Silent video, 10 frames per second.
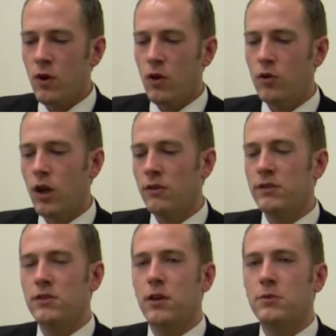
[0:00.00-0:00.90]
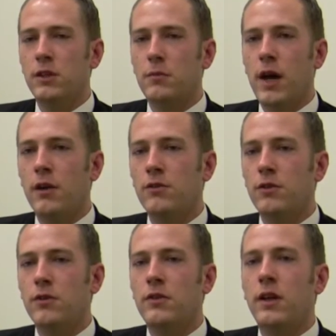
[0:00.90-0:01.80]
relevant subject matter to
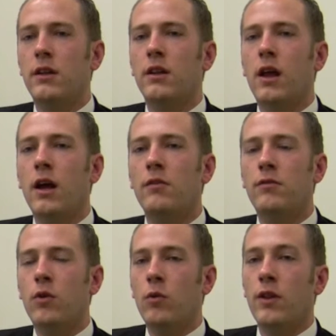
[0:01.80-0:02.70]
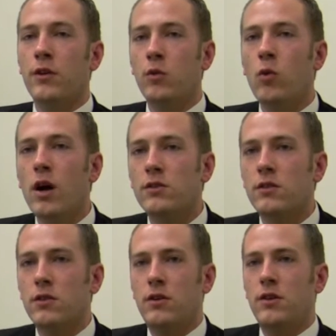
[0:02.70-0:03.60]
your daily life or whether you want
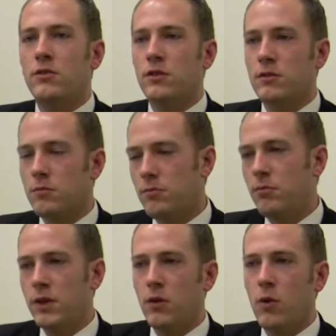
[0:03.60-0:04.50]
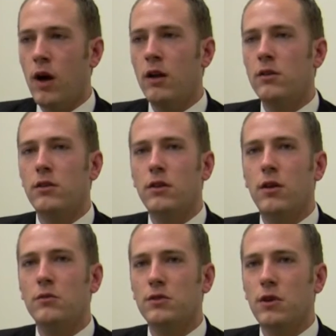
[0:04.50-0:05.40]
to learn it, just be quiet,
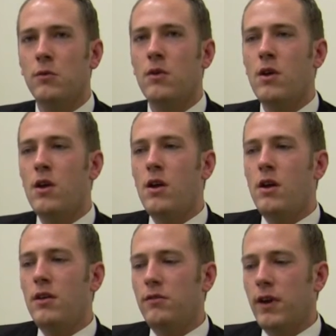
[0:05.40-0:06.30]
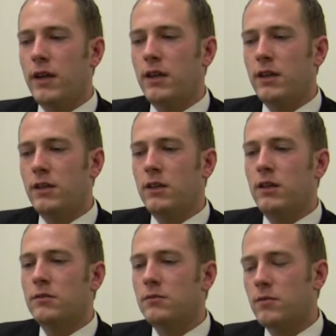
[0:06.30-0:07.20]
So if I
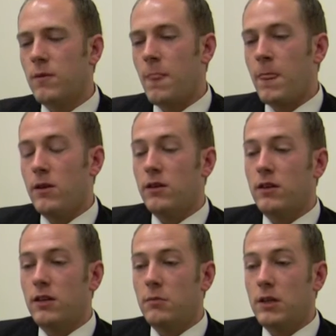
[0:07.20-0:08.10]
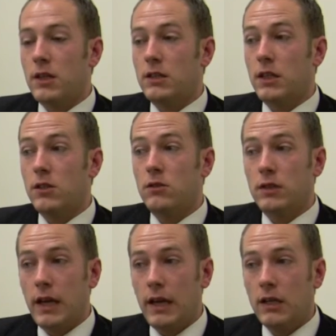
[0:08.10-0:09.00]
can keep kids
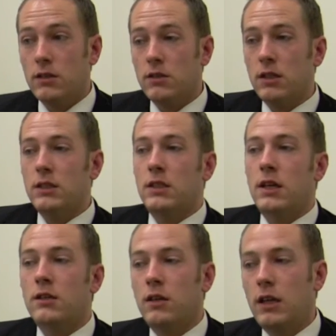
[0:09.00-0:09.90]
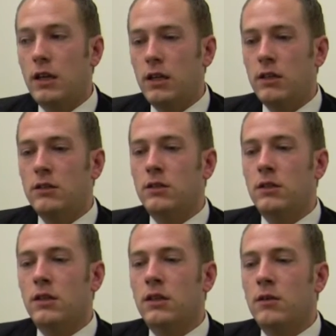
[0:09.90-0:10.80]
entertained, as I said, and
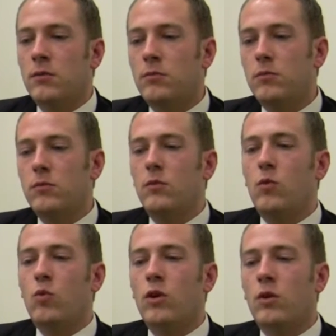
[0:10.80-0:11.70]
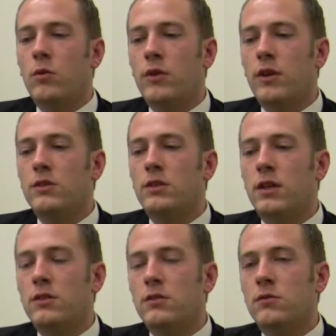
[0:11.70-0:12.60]
work with their
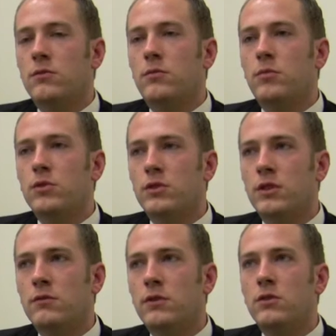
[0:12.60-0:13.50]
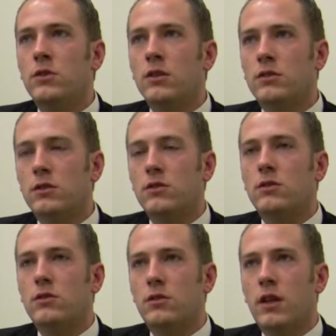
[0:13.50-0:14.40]
sense of perceived
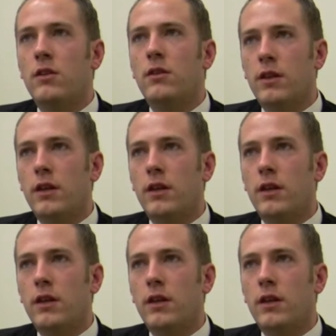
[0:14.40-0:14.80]
injustice, then